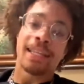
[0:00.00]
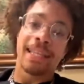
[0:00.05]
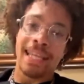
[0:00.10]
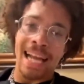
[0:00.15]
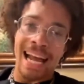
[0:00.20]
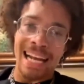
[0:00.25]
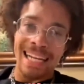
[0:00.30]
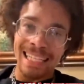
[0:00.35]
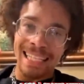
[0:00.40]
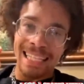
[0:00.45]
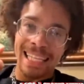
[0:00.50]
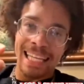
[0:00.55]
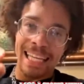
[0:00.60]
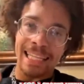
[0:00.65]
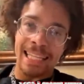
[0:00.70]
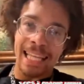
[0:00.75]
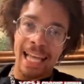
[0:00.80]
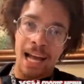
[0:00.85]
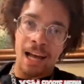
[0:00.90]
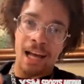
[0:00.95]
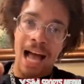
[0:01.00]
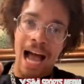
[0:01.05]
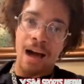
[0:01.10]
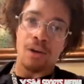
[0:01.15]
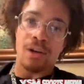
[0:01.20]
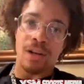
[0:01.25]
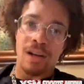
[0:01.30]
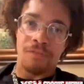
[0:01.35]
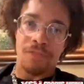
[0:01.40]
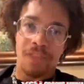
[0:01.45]
then I need to get the hell
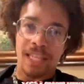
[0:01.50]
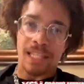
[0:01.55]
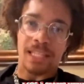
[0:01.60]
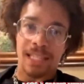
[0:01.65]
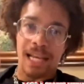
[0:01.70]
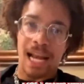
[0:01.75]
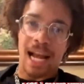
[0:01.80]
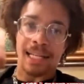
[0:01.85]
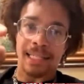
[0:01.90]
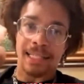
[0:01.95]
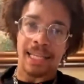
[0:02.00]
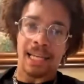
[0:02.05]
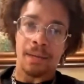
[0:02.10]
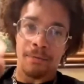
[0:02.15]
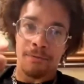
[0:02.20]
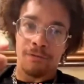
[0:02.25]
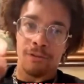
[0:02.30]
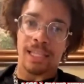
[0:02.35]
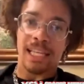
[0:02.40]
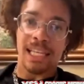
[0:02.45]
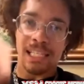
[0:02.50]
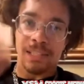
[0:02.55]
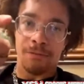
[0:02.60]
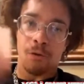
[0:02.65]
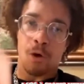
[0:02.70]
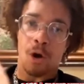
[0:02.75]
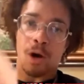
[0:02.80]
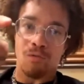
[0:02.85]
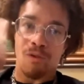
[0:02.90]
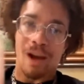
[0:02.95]
out of this goddamn release
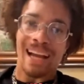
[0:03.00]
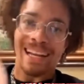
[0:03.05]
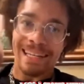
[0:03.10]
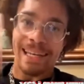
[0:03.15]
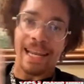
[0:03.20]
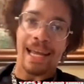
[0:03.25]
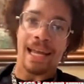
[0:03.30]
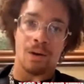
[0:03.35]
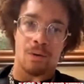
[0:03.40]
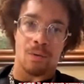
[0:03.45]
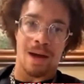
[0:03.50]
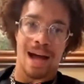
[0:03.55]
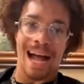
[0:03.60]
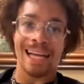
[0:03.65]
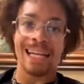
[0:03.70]
form right now.